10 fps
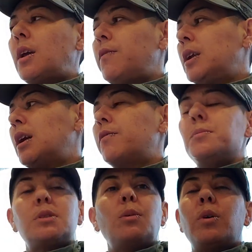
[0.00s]
I find out from
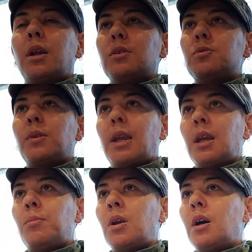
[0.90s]
someone else when they
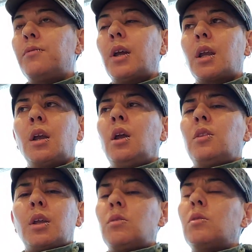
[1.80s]
hand me off. Like,
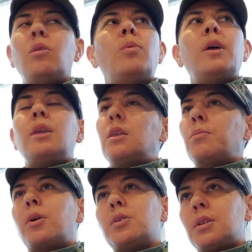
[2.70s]
they don't know why the other
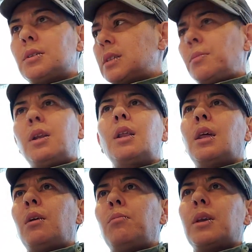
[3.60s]
person sent me to
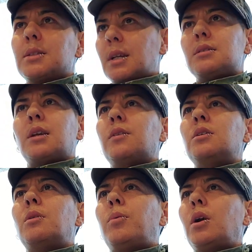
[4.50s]
them because that's not their
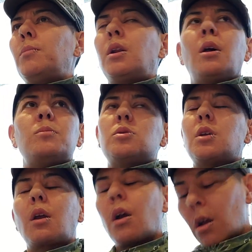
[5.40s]
department. I'm just
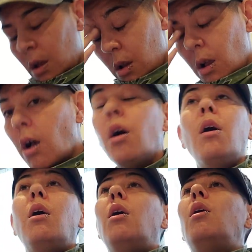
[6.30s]
like,
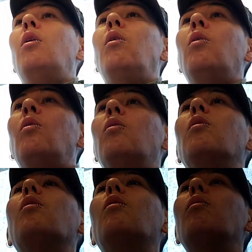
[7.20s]
oh
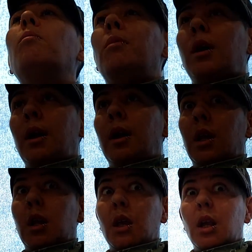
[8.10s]
my
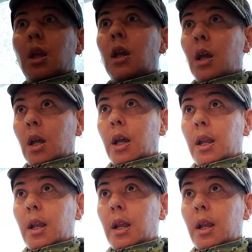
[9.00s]
God.